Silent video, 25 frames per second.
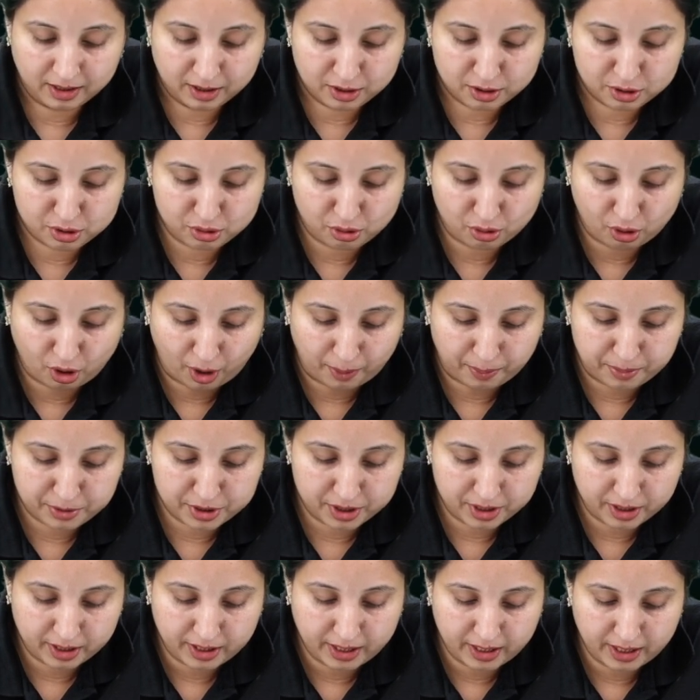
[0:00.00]
So
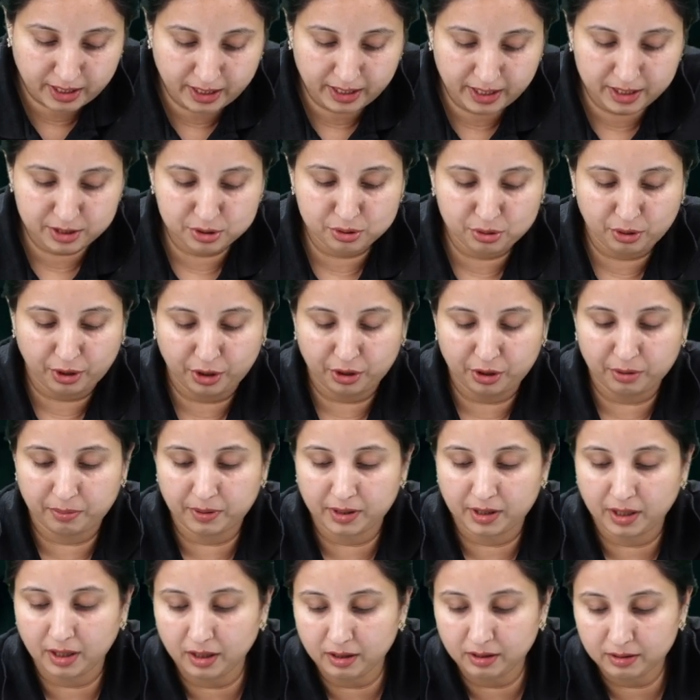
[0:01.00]
option D is going to be
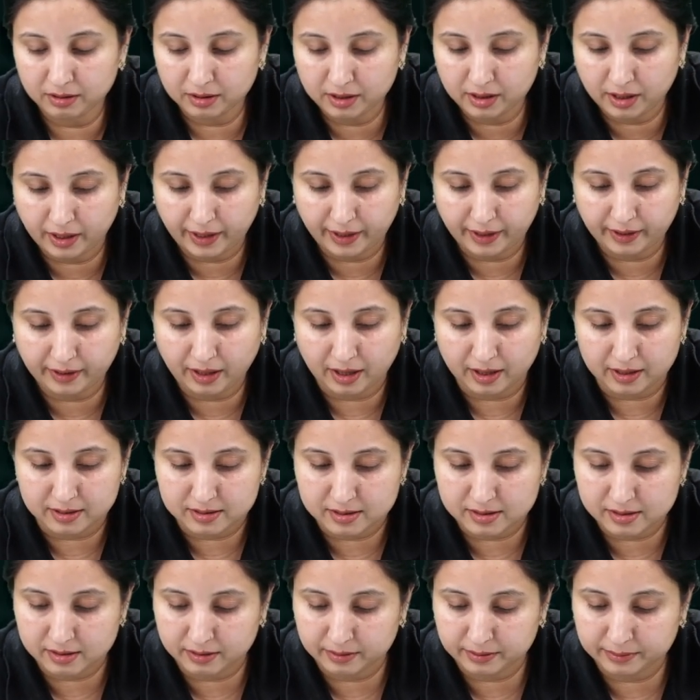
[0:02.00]
the correct
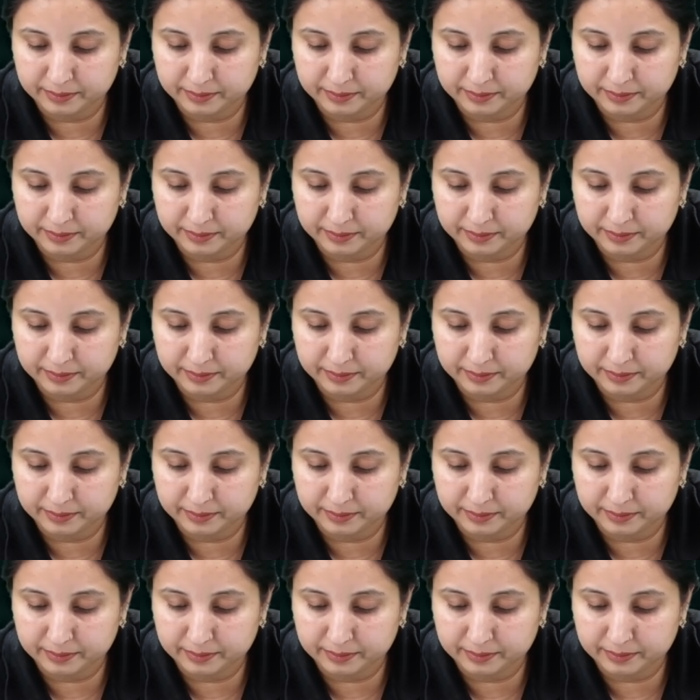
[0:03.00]
answer.